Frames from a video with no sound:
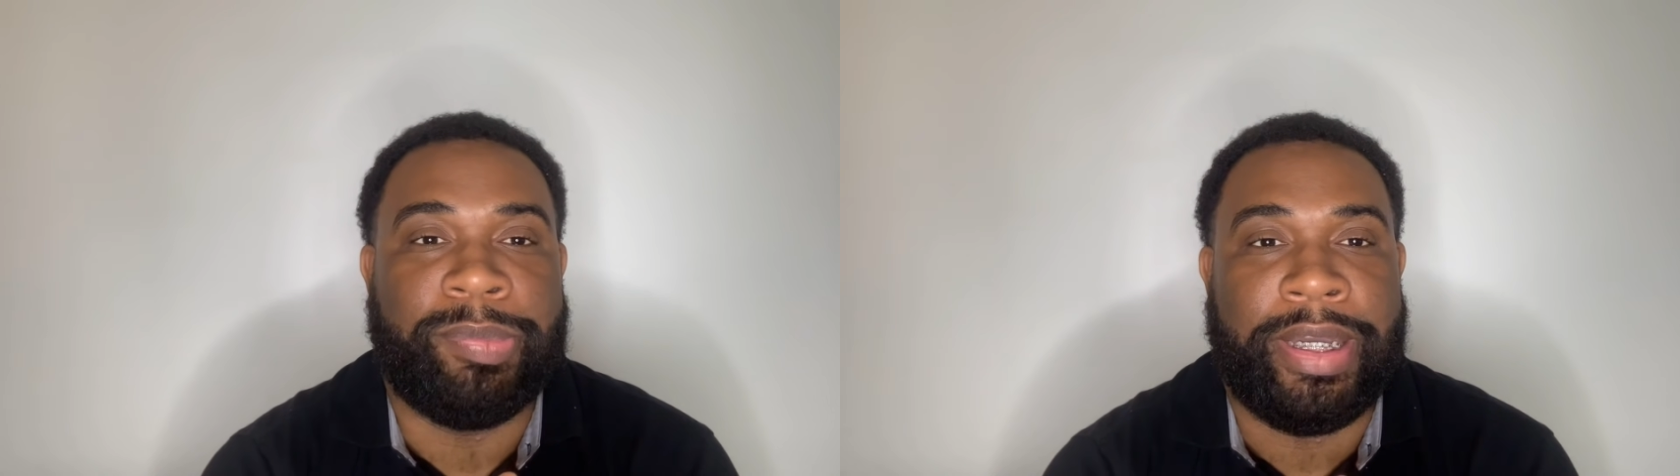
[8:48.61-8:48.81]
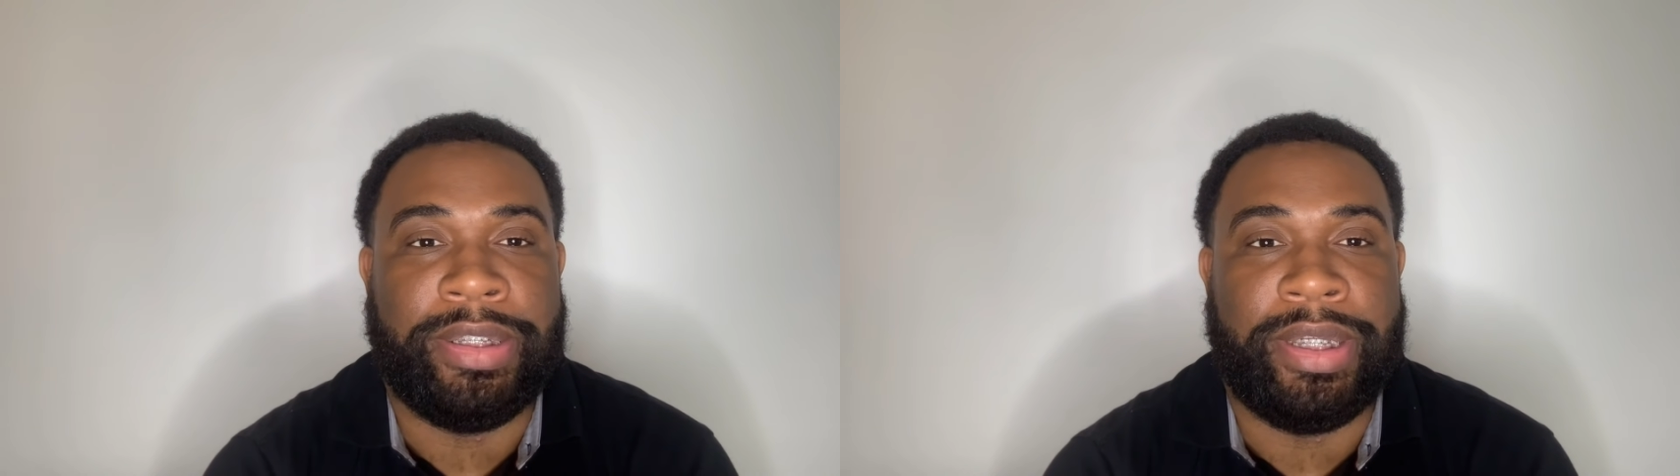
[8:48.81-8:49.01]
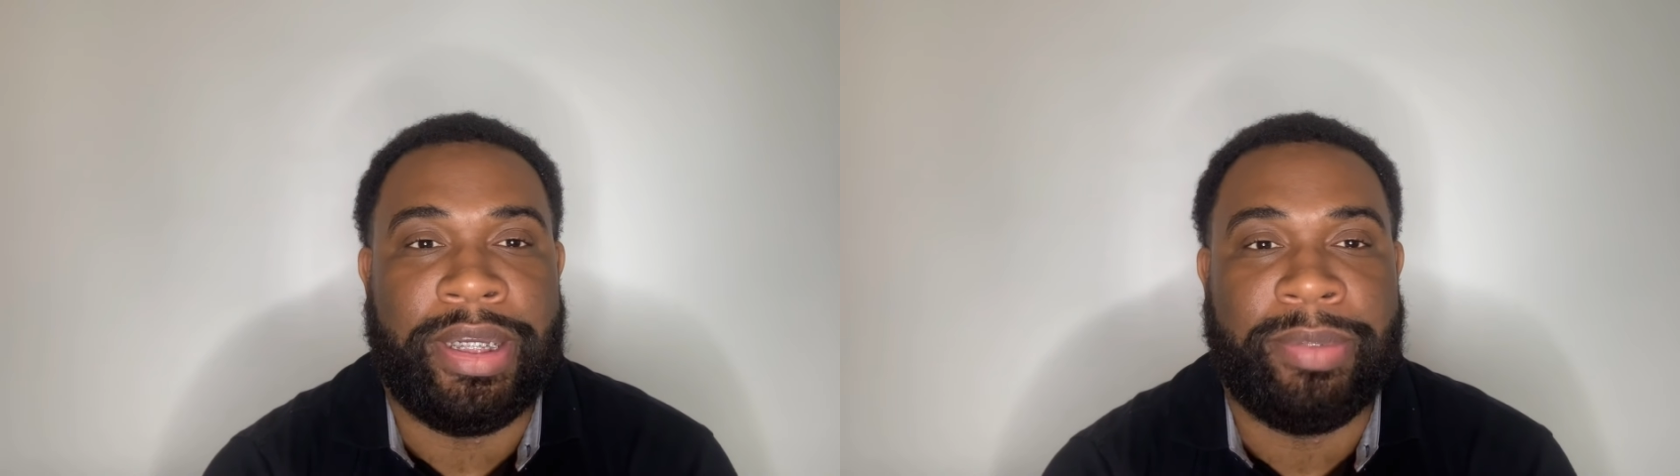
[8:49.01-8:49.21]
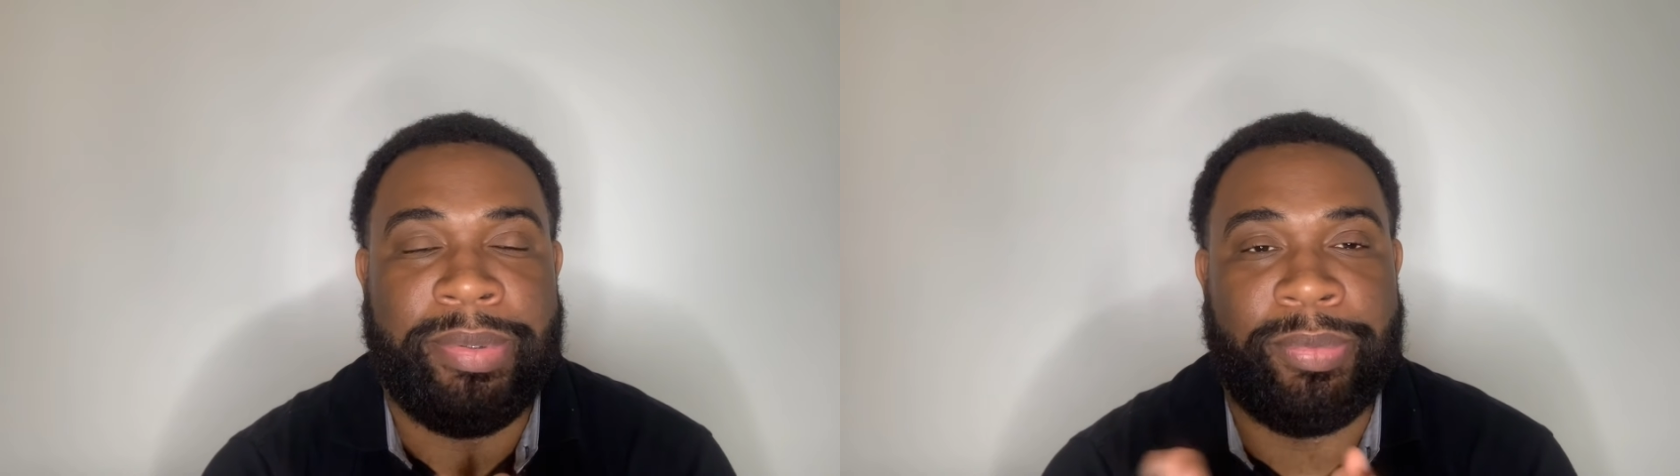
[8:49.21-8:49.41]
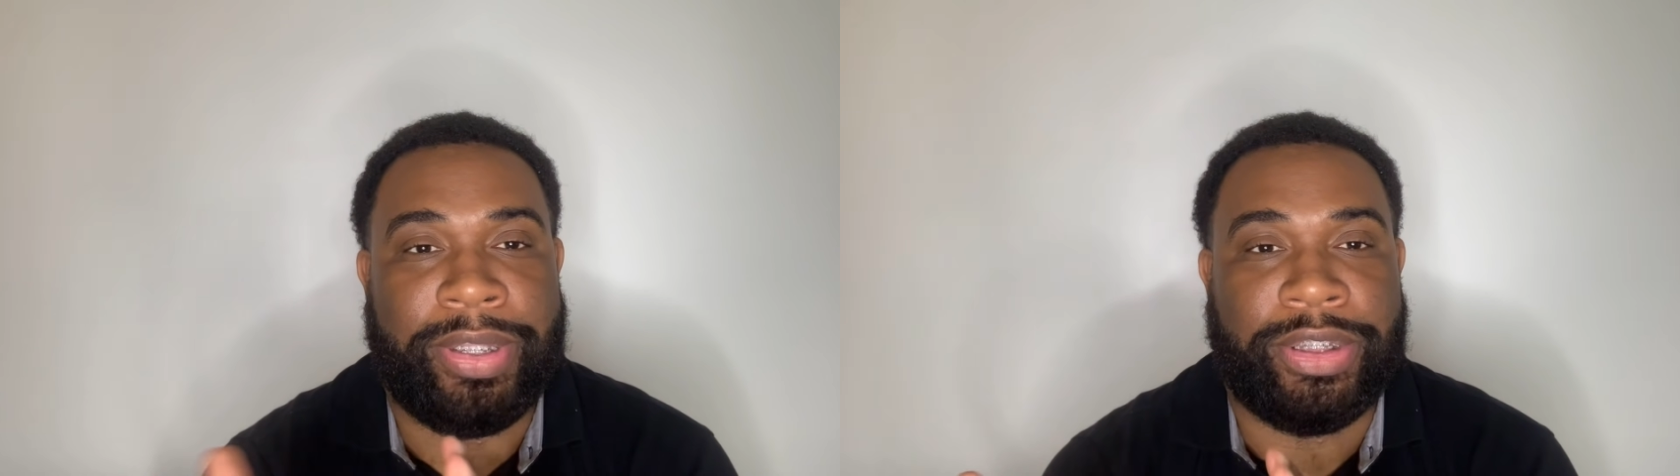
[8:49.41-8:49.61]
by
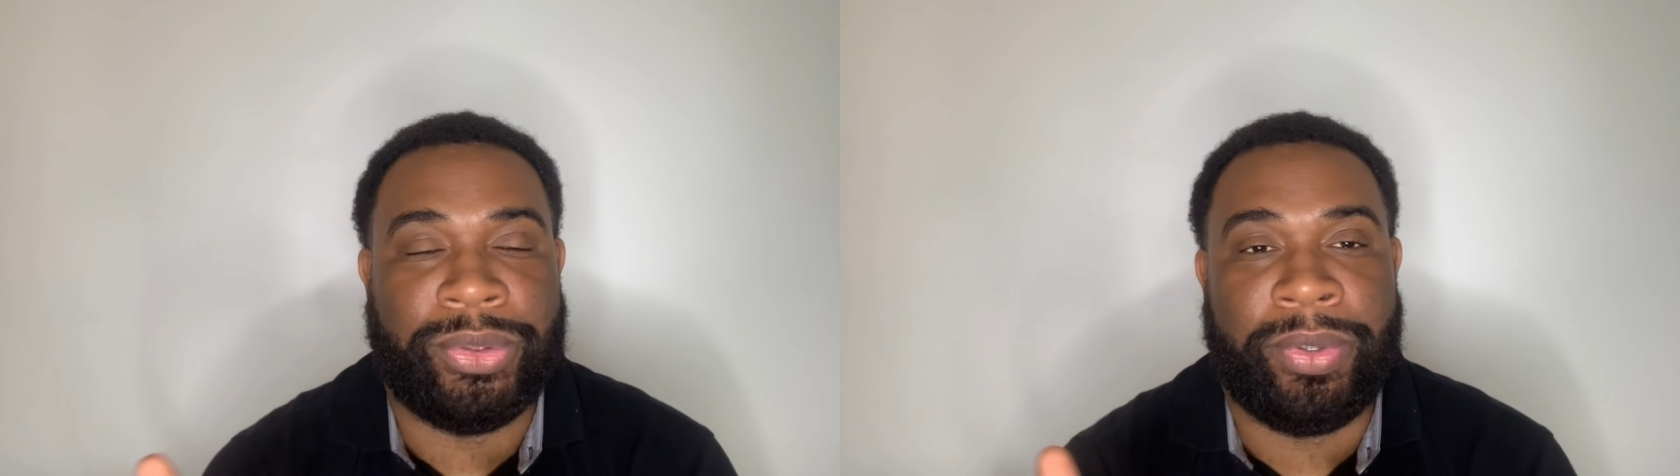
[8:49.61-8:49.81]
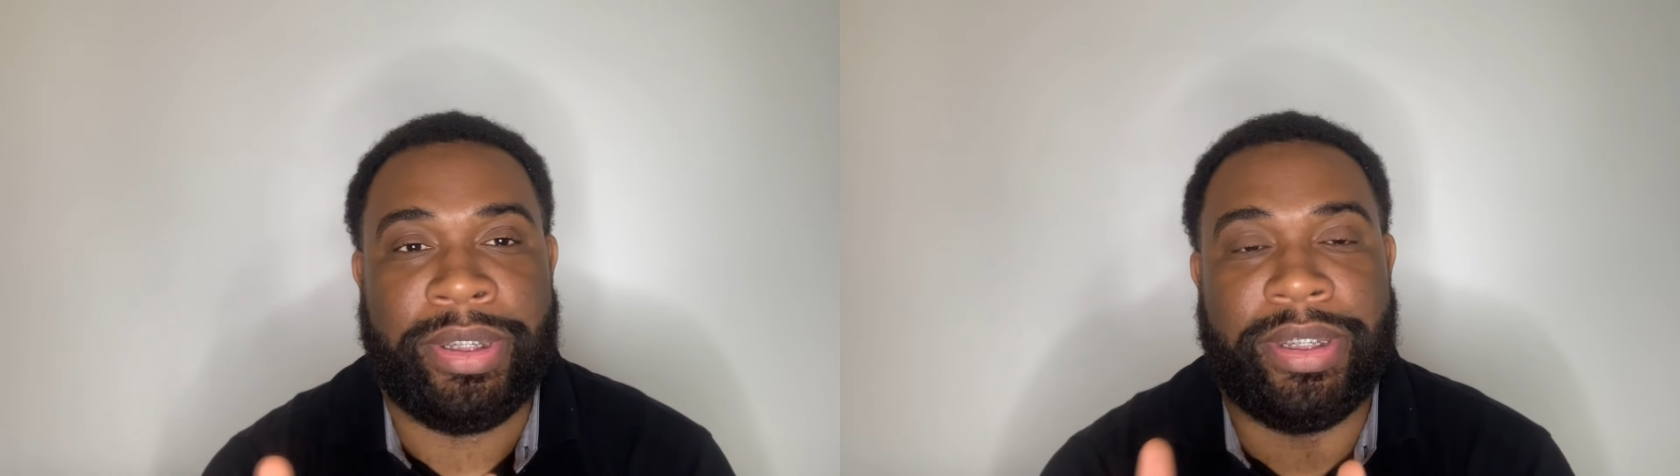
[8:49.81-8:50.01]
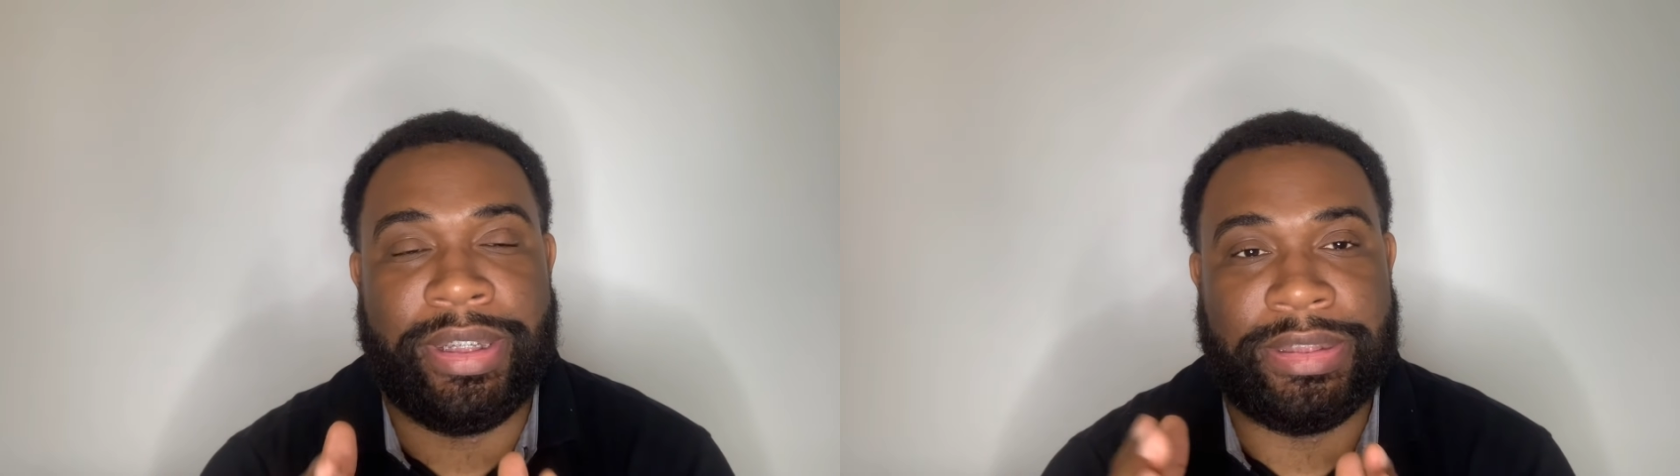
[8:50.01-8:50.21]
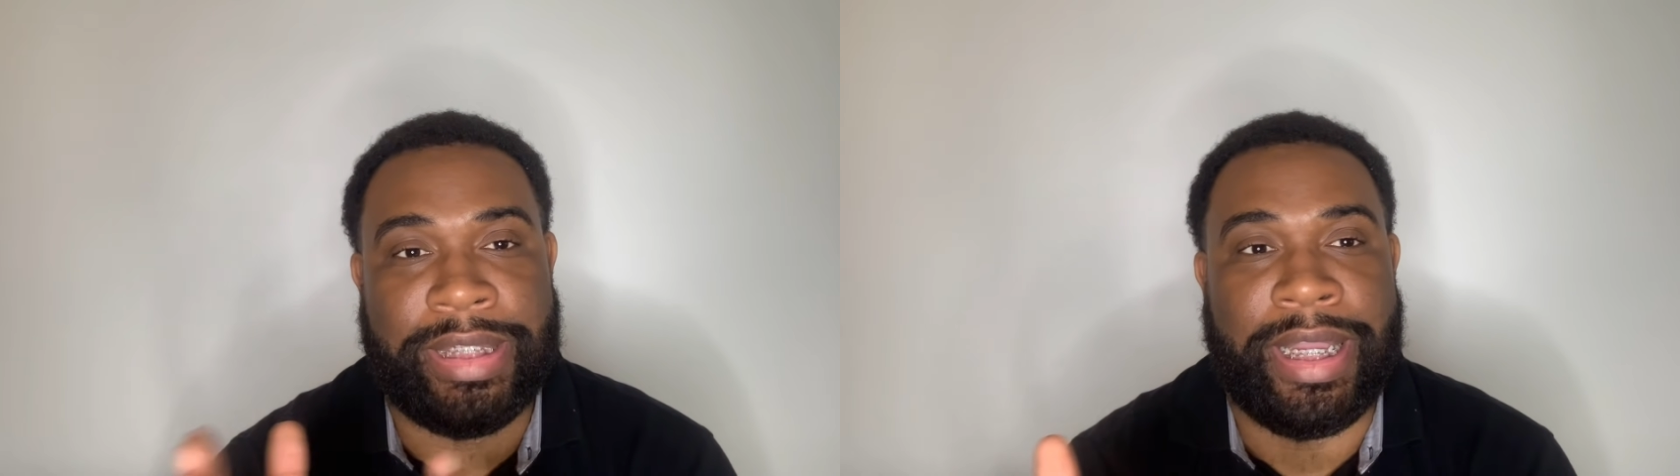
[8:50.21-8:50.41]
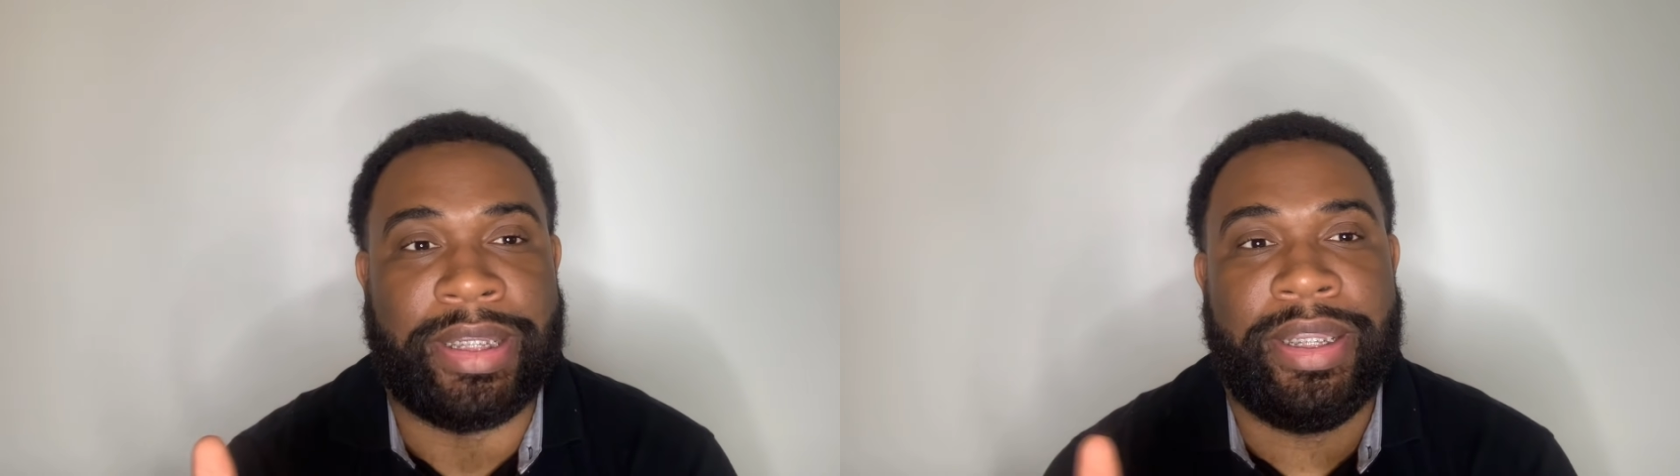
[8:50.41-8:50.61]
people that short a
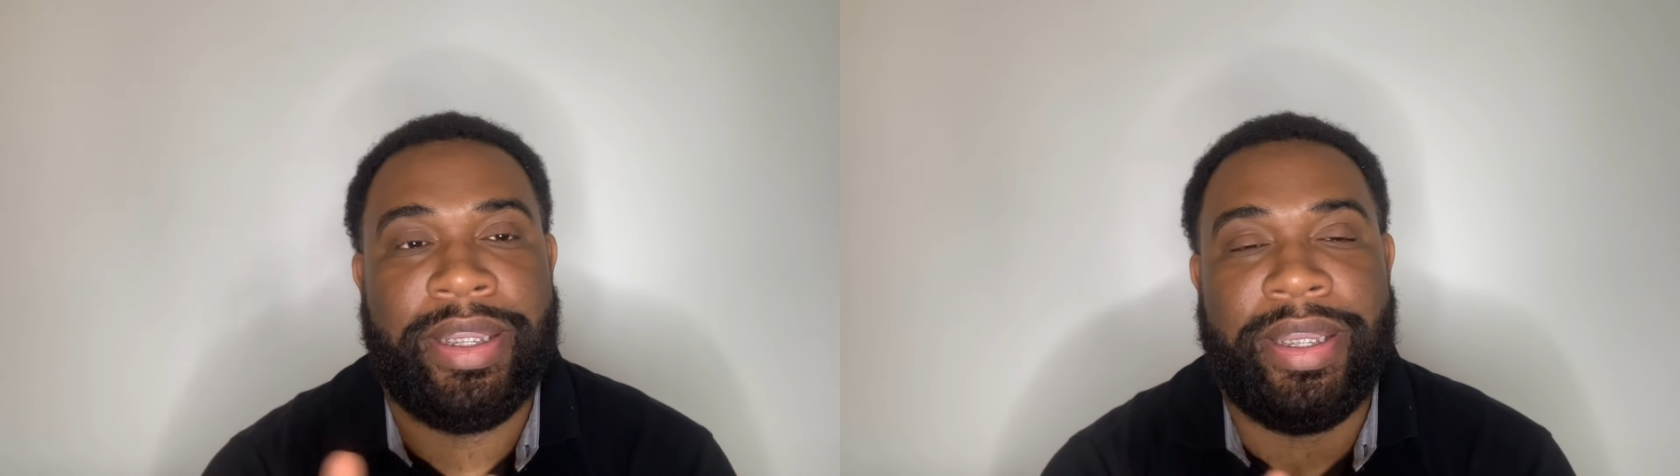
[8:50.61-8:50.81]
stock.